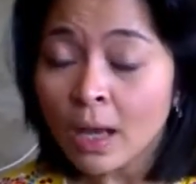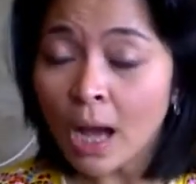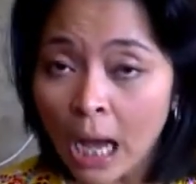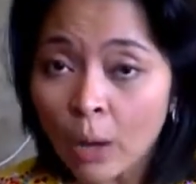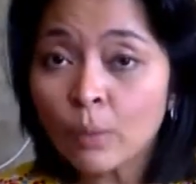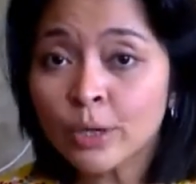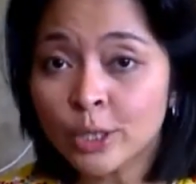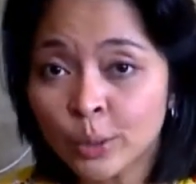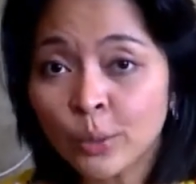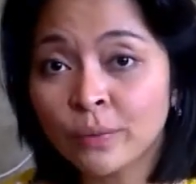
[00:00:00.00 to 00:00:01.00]
How
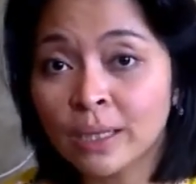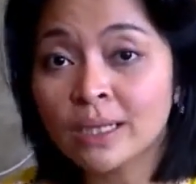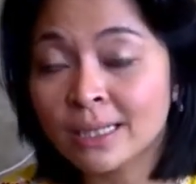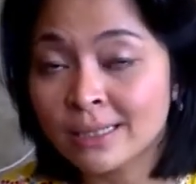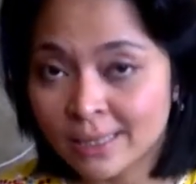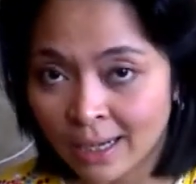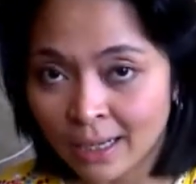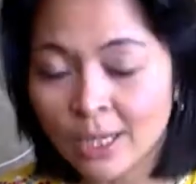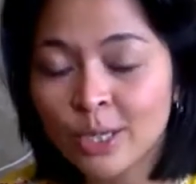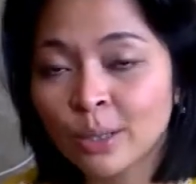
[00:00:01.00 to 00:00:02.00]
you will
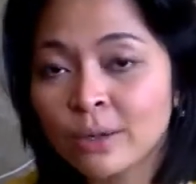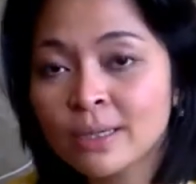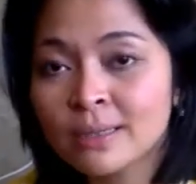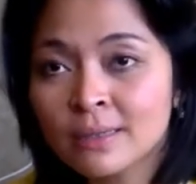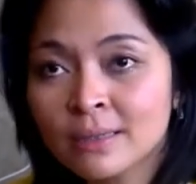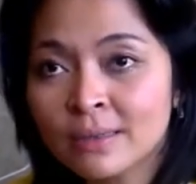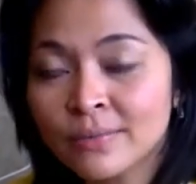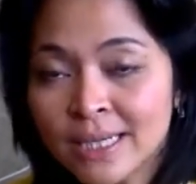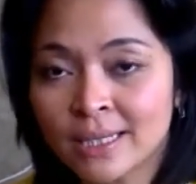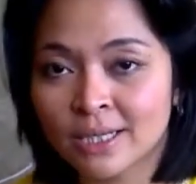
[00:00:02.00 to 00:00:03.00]
conduct your
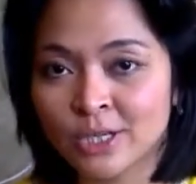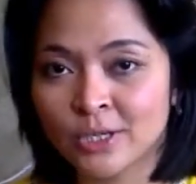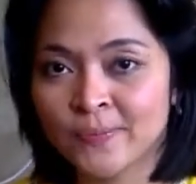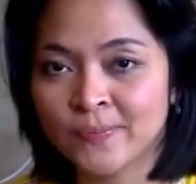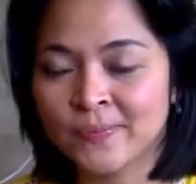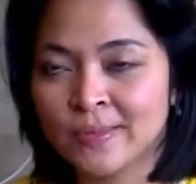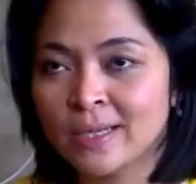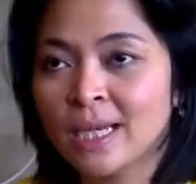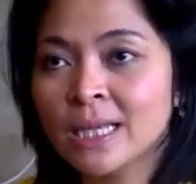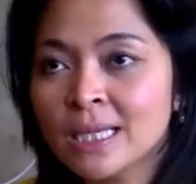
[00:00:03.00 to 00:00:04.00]
research.
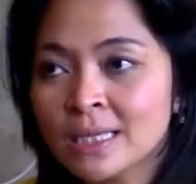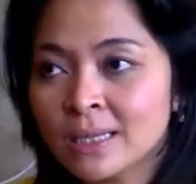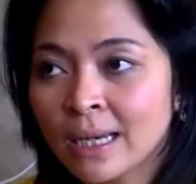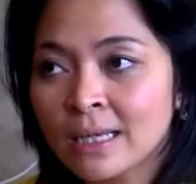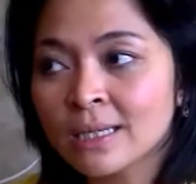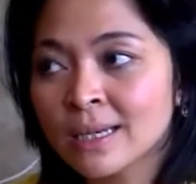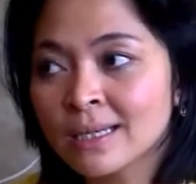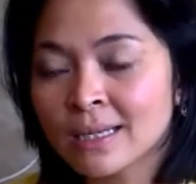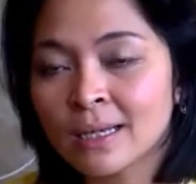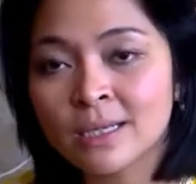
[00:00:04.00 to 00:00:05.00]
In this sense is
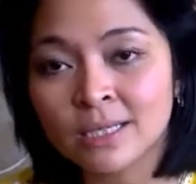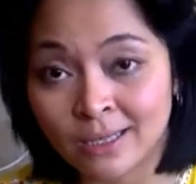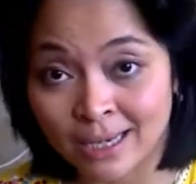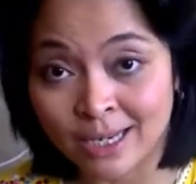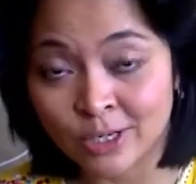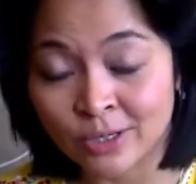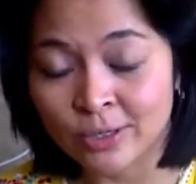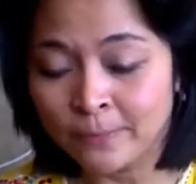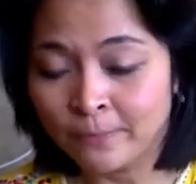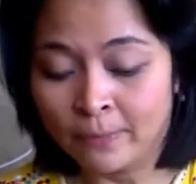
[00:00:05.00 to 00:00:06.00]

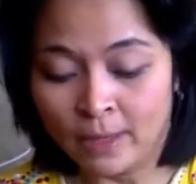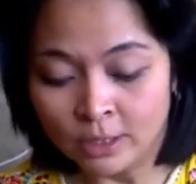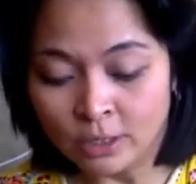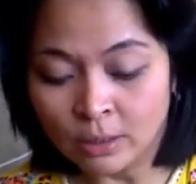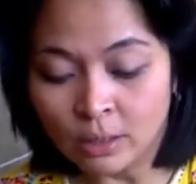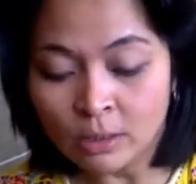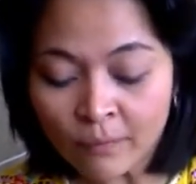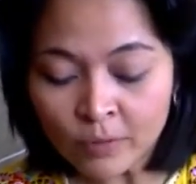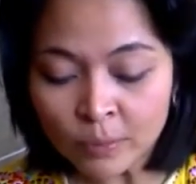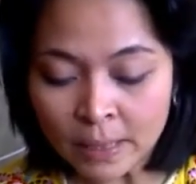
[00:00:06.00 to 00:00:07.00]
dissertations. So you
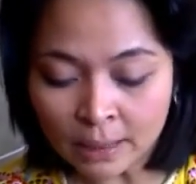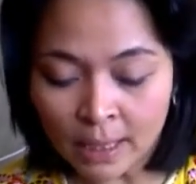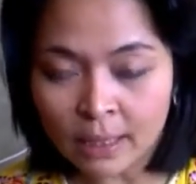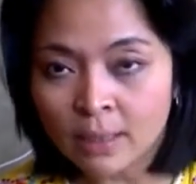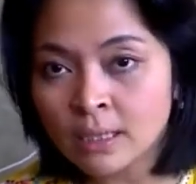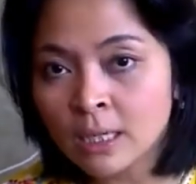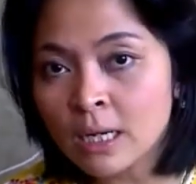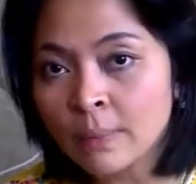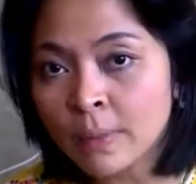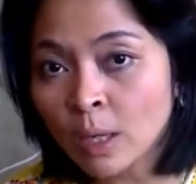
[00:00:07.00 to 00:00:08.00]
have to be clear, is it
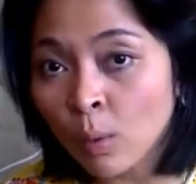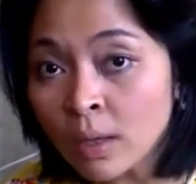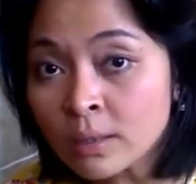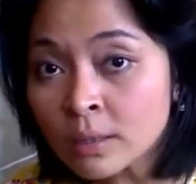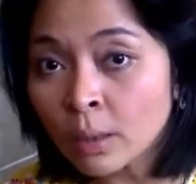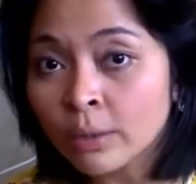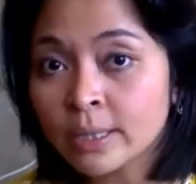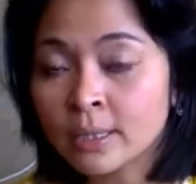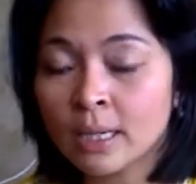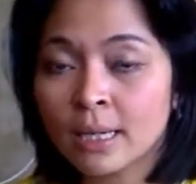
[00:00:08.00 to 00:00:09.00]
going to be quant or
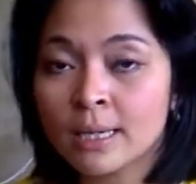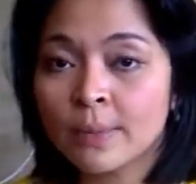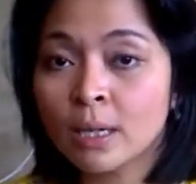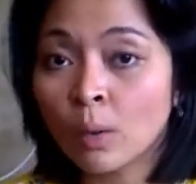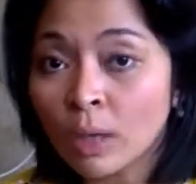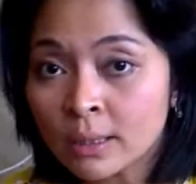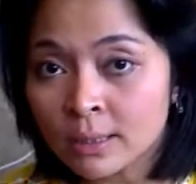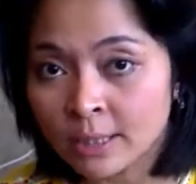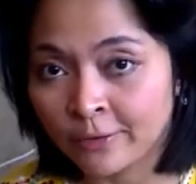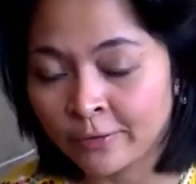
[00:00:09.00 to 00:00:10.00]
is it going to be
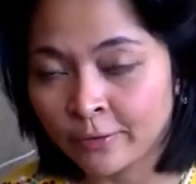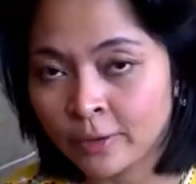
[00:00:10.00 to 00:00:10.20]
qualitative?